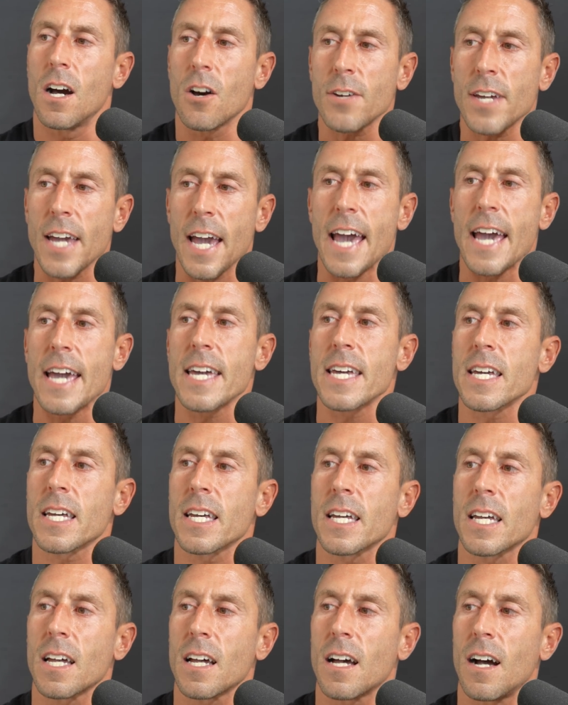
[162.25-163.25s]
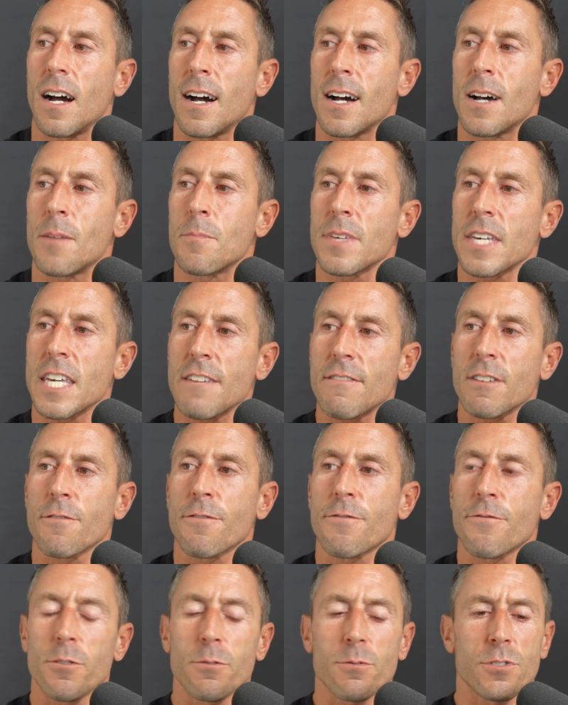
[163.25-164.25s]
okay, um, even
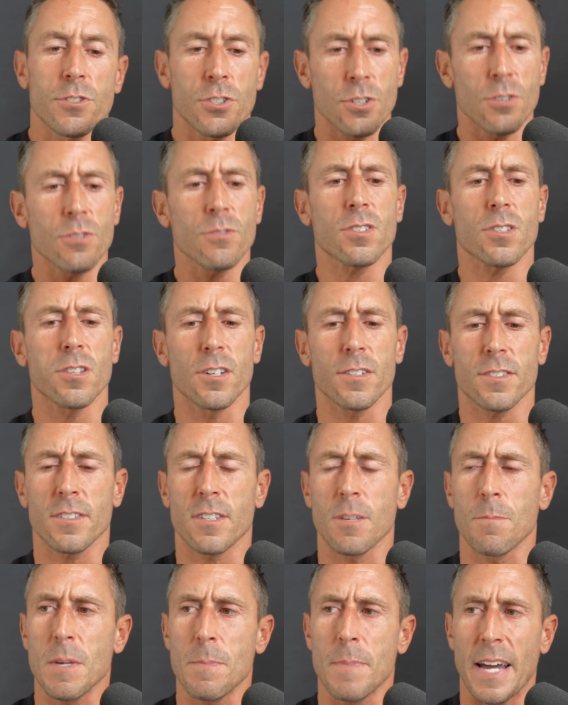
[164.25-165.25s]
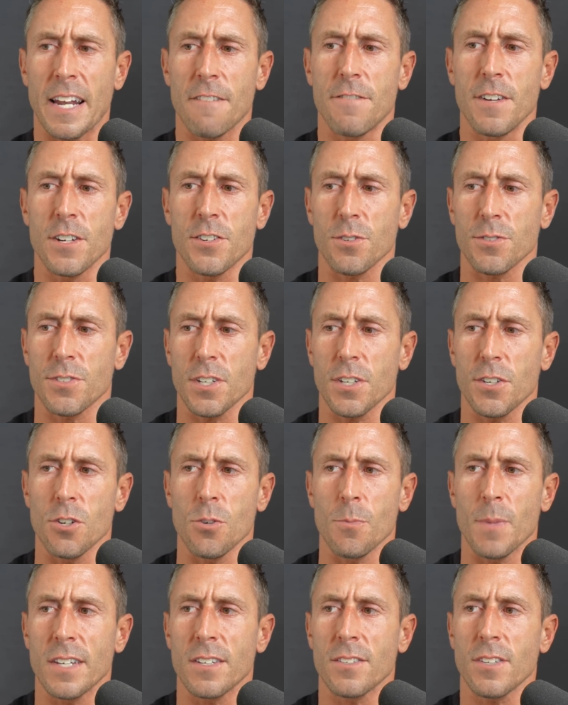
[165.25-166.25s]
fruit juice looks to be beneficial to
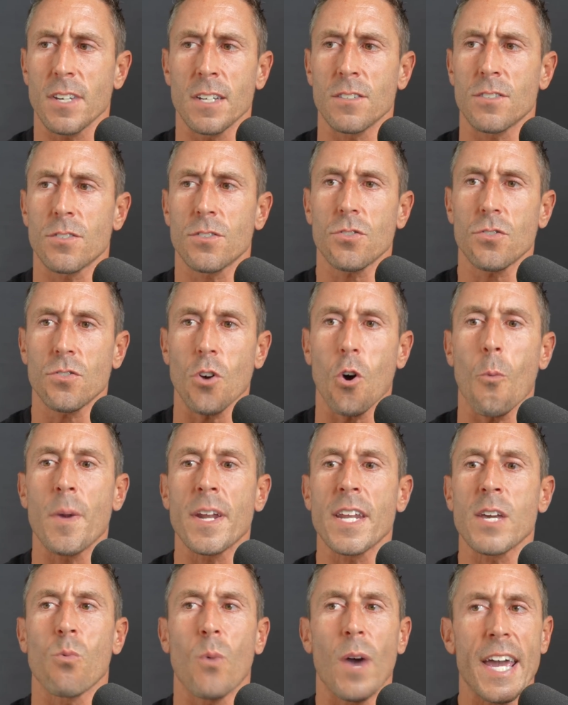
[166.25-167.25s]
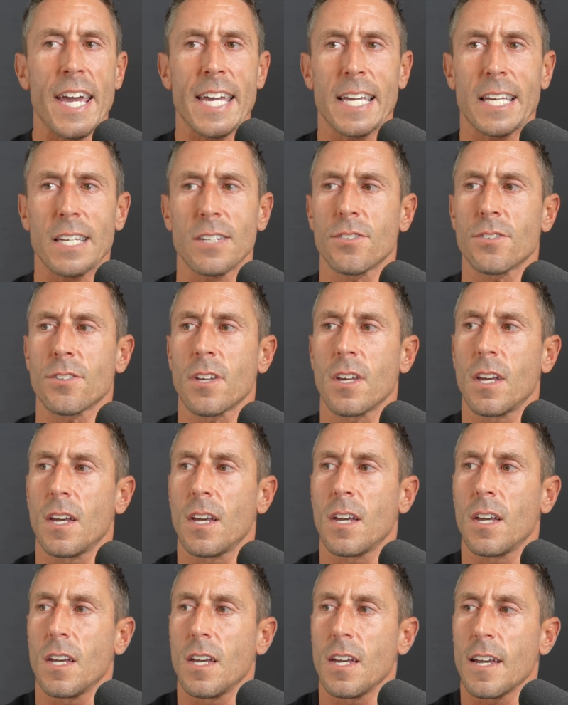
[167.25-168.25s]
humans in so many ways
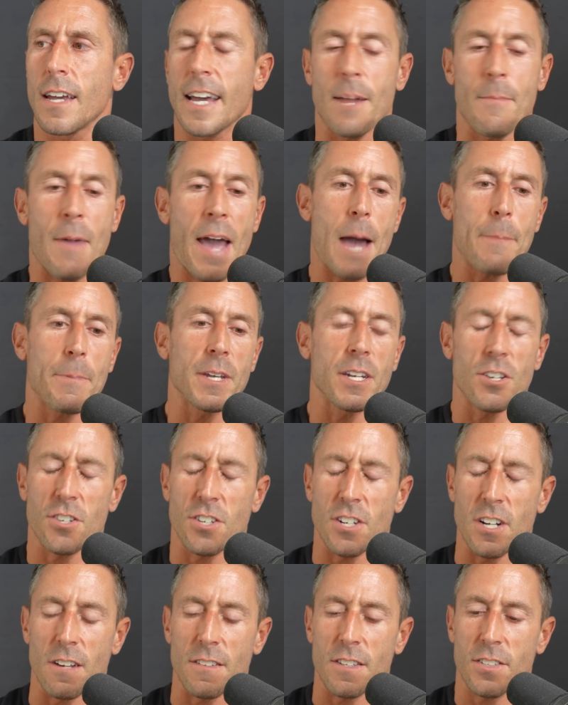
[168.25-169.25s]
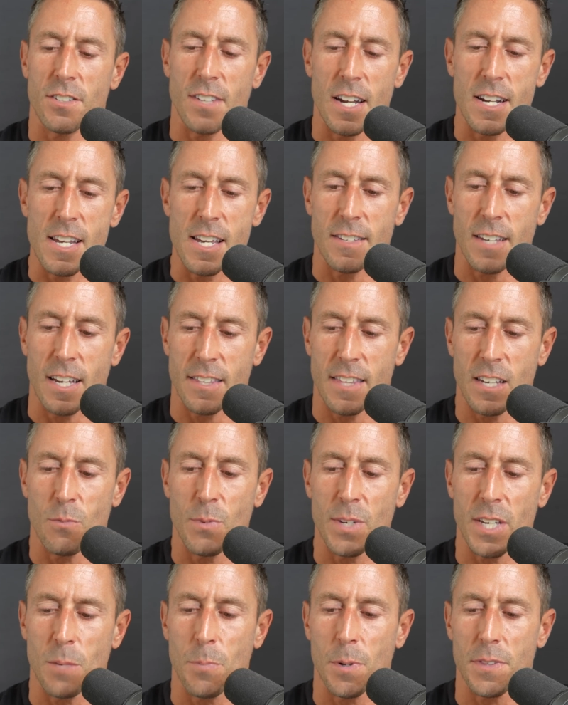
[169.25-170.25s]
and I'm happy to share the studies. I
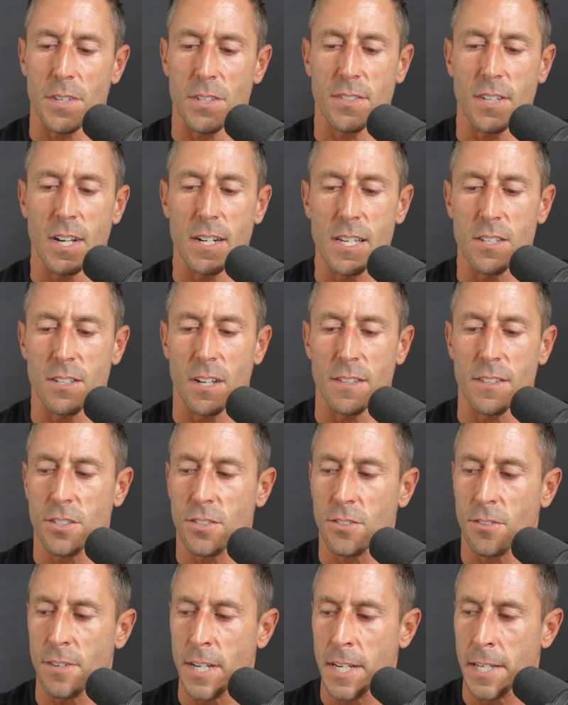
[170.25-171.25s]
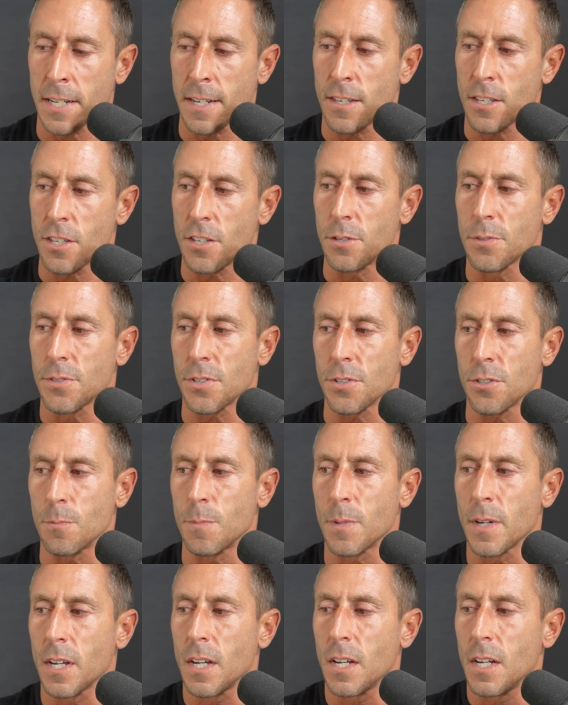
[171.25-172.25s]
think we can put the studies on the screen and the
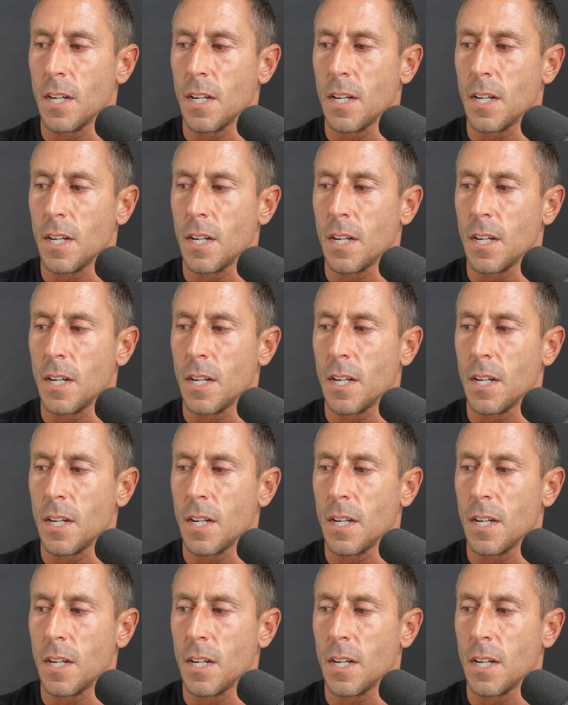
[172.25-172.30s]
YouTube